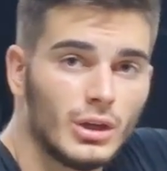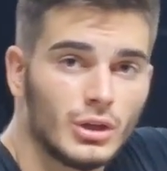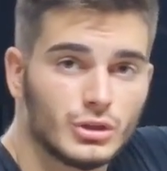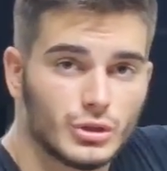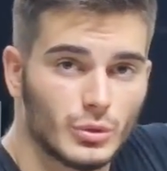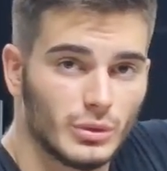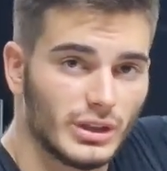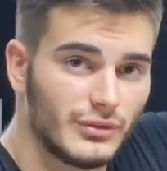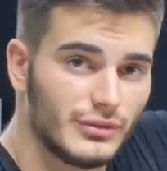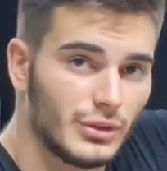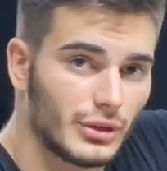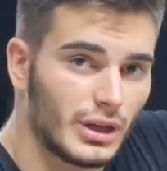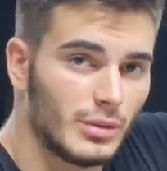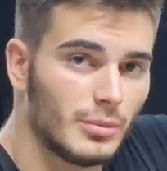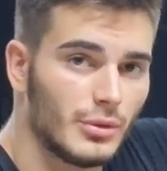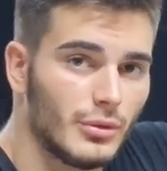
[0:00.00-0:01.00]
So lift your
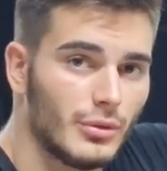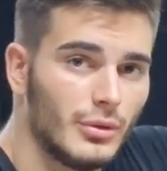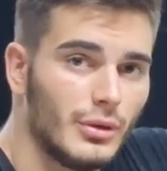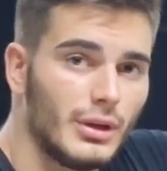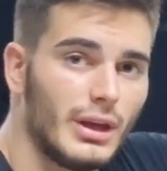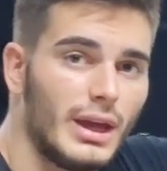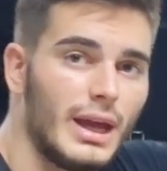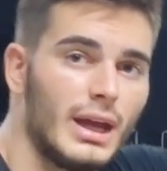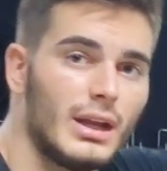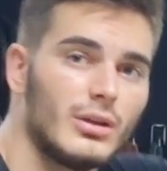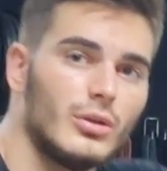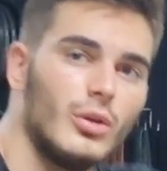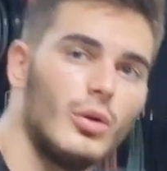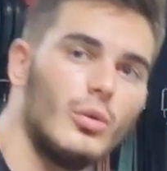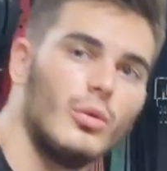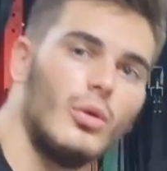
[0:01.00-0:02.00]
elbow and
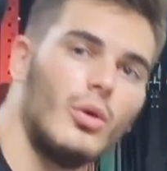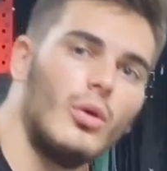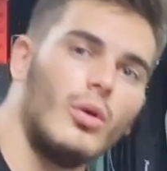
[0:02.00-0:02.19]
go